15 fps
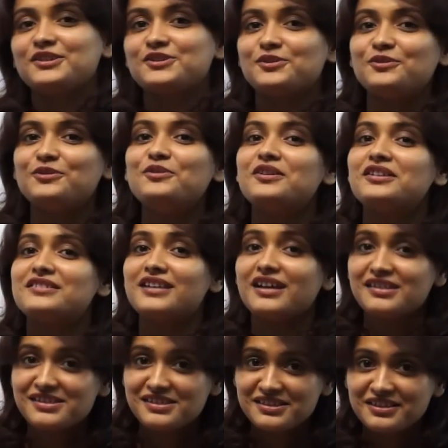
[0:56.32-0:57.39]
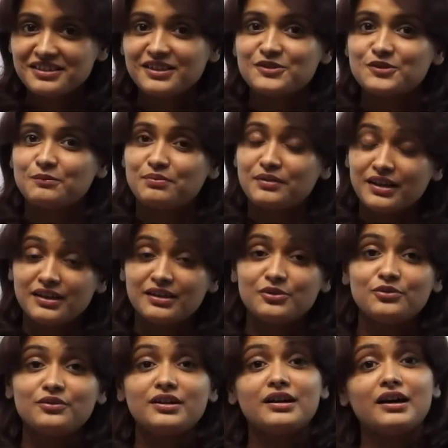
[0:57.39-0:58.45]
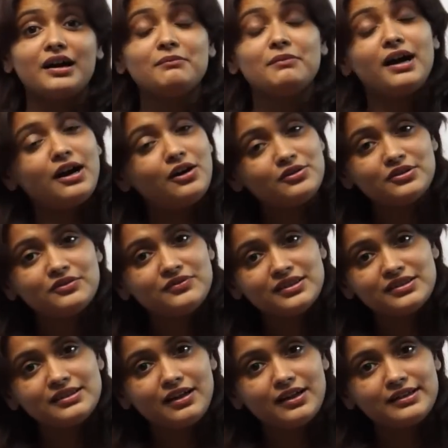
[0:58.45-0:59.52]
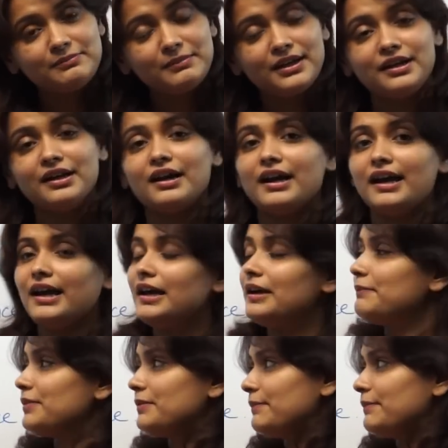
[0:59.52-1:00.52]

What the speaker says: So just to bring you come out of this nightmare, I have